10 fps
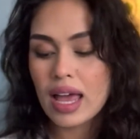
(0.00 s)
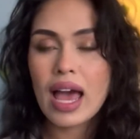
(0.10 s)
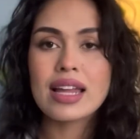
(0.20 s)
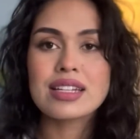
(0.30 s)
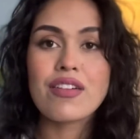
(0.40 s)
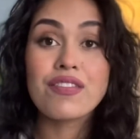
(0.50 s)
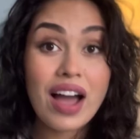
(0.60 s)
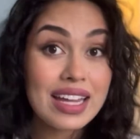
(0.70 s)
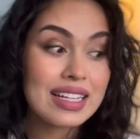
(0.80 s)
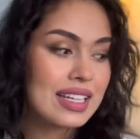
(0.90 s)
and
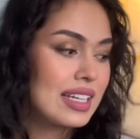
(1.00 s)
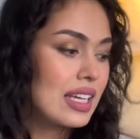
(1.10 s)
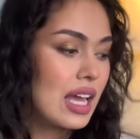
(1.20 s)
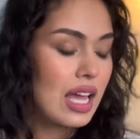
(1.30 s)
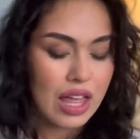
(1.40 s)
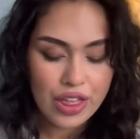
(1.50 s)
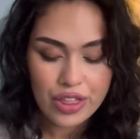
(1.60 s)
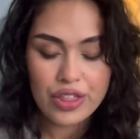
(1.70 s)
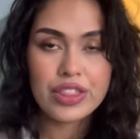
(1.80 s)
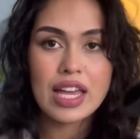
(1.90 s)
finally
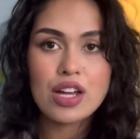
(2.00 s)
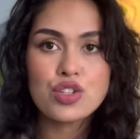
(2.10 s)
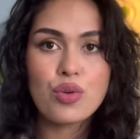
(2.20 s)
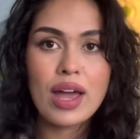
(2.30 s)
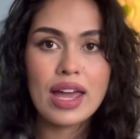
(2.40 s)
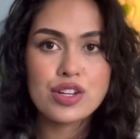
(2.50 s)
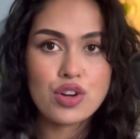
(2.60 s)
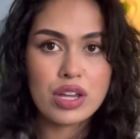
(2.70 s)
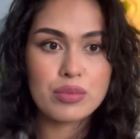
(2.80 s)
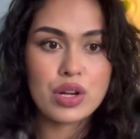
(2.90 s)
the actual
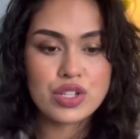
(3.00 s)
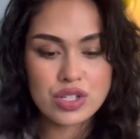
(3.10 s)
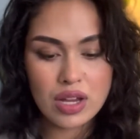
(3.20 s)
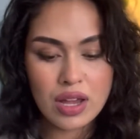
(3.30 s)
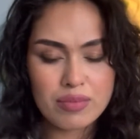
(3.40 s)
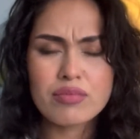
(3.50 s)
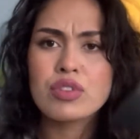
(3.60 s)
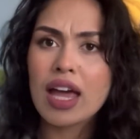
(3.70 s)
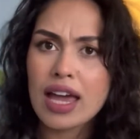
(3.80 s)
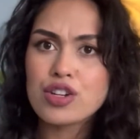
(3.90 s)
hairdryer brush,
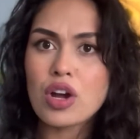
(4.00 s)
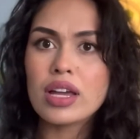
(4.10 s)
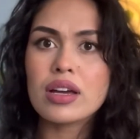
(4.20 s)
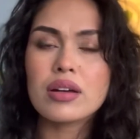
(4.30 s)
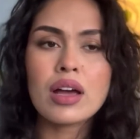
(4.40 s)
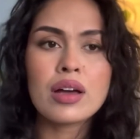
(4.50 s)
the hairdryer